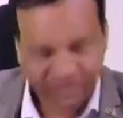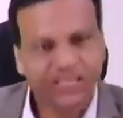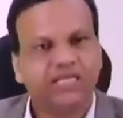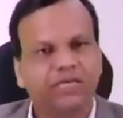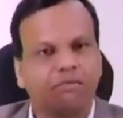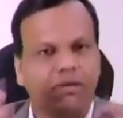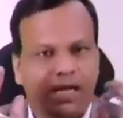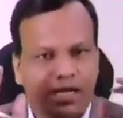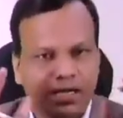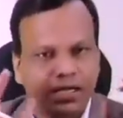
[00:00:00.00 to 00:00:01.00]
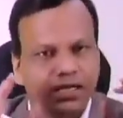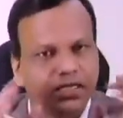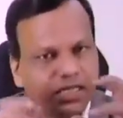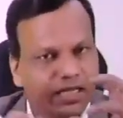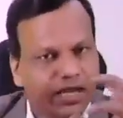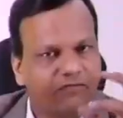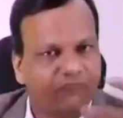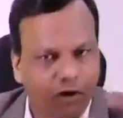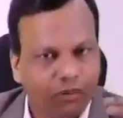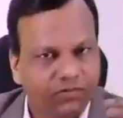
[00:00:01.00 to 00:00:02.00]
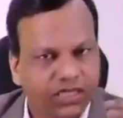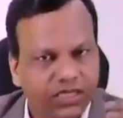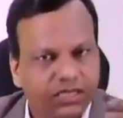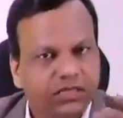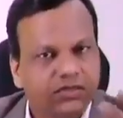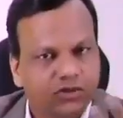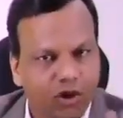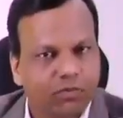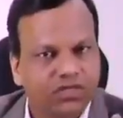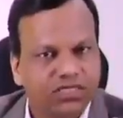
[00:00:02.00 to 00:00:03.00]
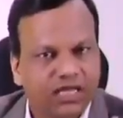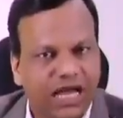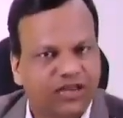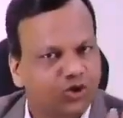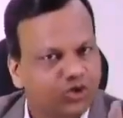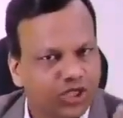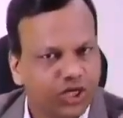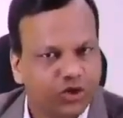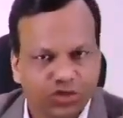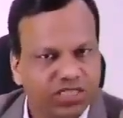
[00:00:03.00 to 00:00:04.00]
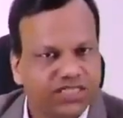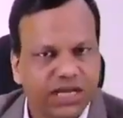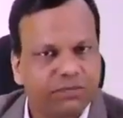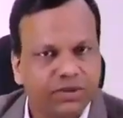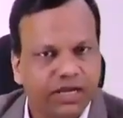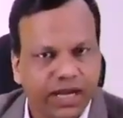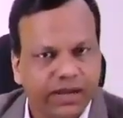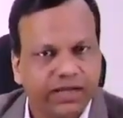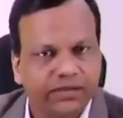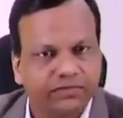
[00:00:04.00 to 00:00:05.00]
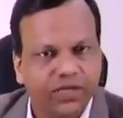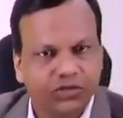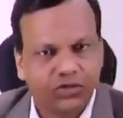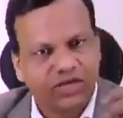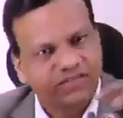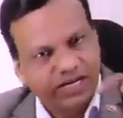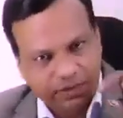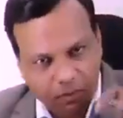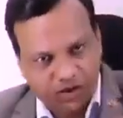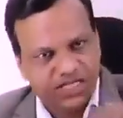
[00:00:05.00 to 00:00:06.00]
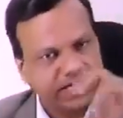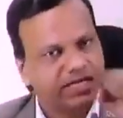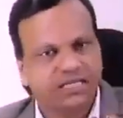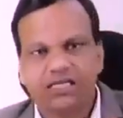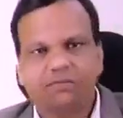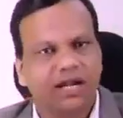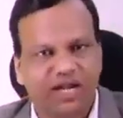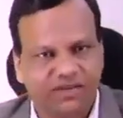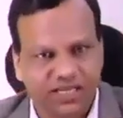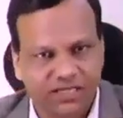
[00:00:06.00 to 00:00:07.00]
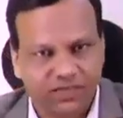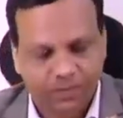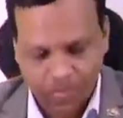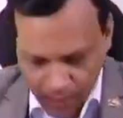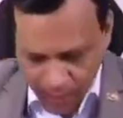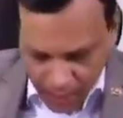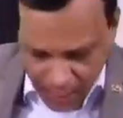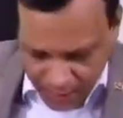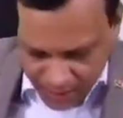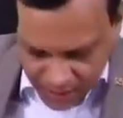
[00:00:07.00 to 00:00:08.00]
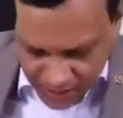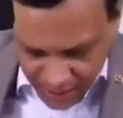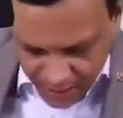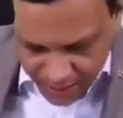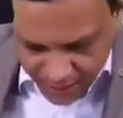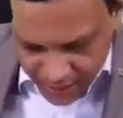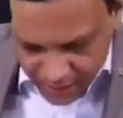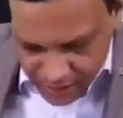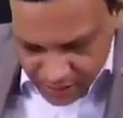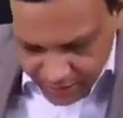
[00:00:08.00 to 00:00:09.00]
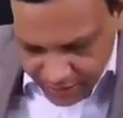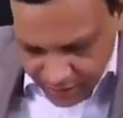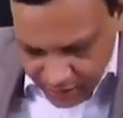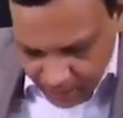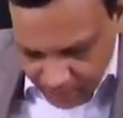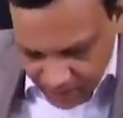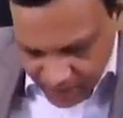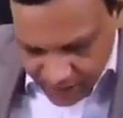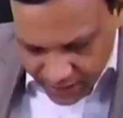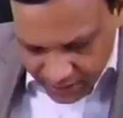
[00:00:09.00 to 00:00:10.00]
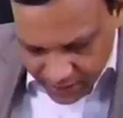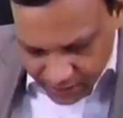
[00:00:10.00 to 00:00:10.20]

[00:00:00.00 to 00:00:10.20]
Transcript: in the blood, they can form the thrombus. Atherosclerosis can happen, so they will deposit in the blood vessel, and this LDL is taken up by the liver